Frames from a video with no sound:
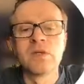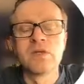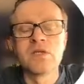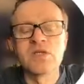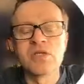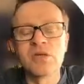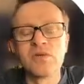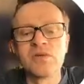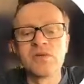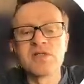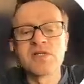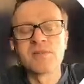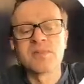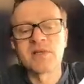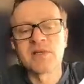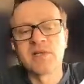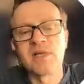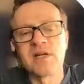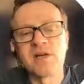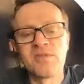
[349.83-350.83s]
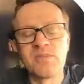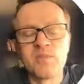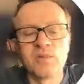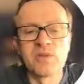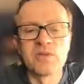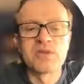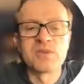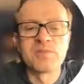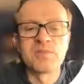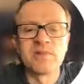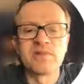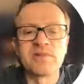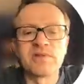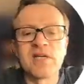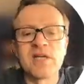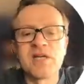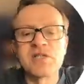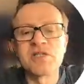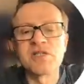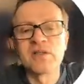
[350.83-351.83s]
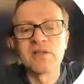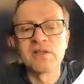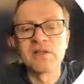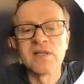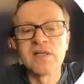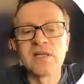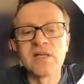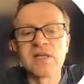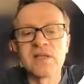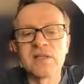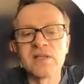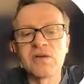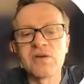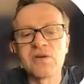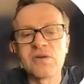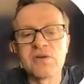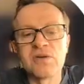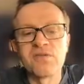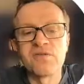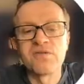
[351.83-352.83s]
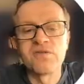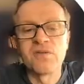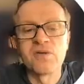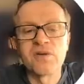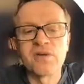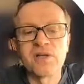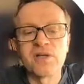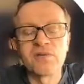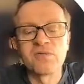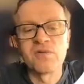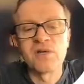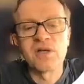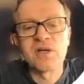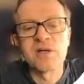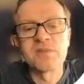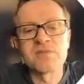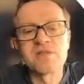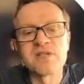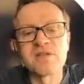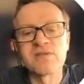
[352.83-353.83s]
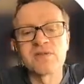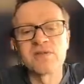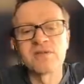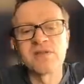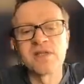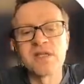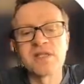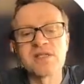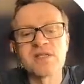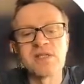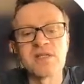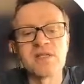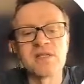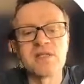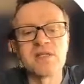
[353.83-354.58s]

Typically have multiple nets in the lake, and a crew of 4 can work on several nets in a day.